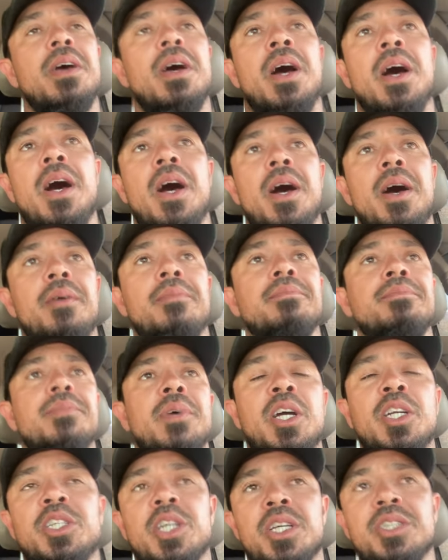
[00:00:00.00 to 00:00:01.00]

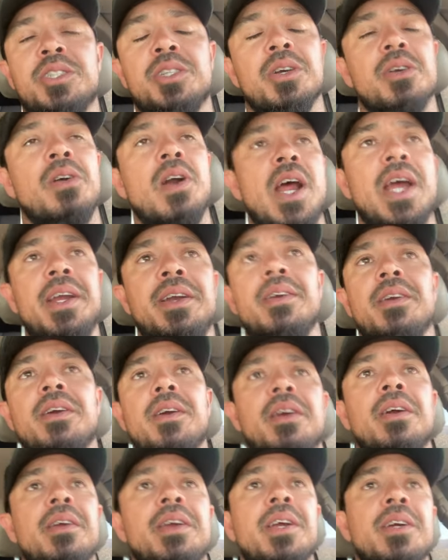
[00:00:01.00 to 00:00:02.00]
um, adjust your
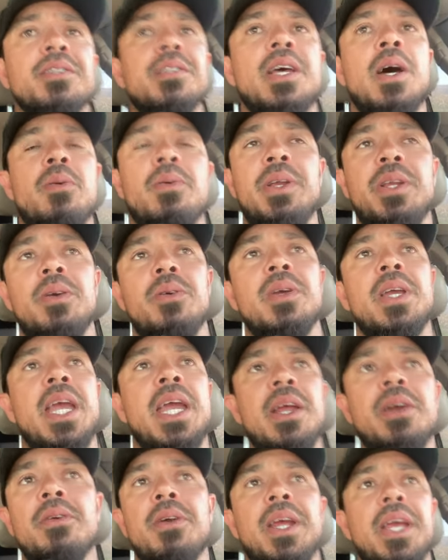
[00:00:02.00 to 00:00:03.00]
grinder, here's how we do
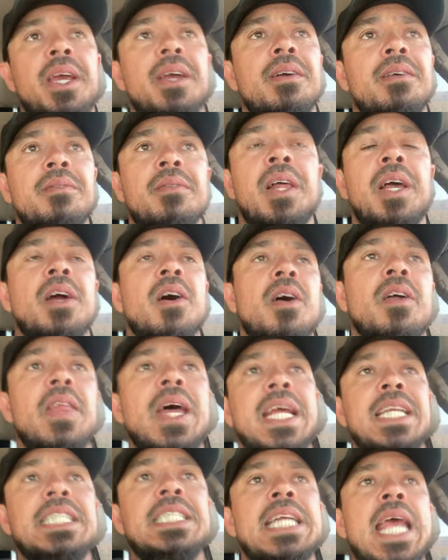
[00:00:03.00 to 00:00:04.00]
catering, like all
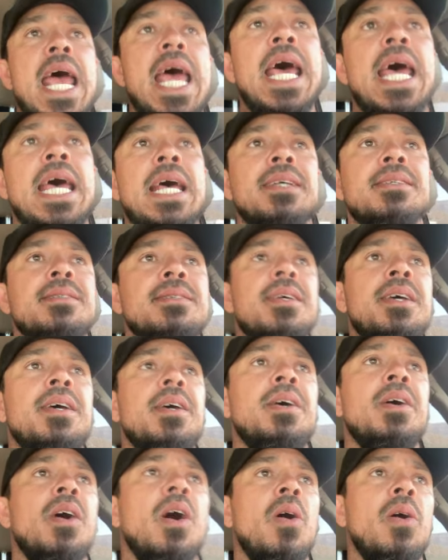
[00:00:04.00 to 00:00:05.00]
that jazz.
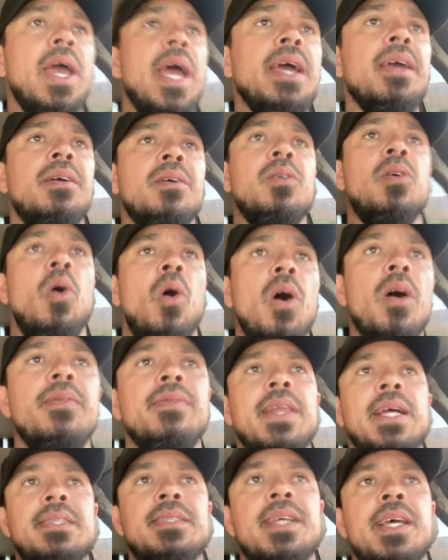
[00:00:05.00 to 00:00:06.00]
Okay, cool,
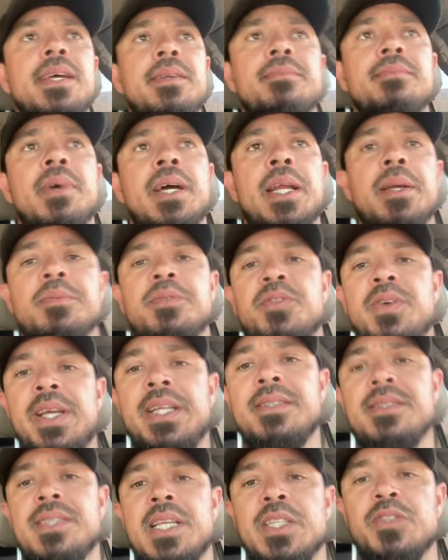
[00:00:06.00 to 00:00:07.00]
that's it. My name's
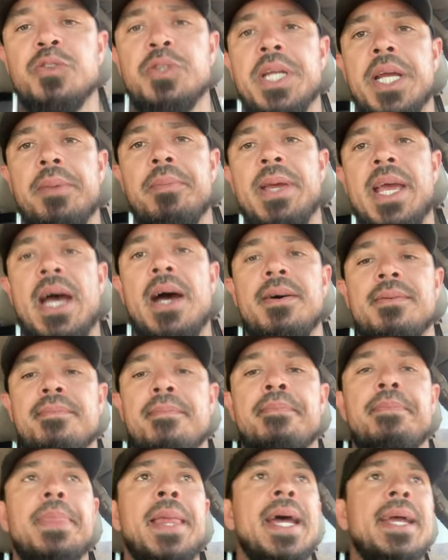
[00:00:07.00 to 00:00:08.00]
Vince, thanks for checking me out.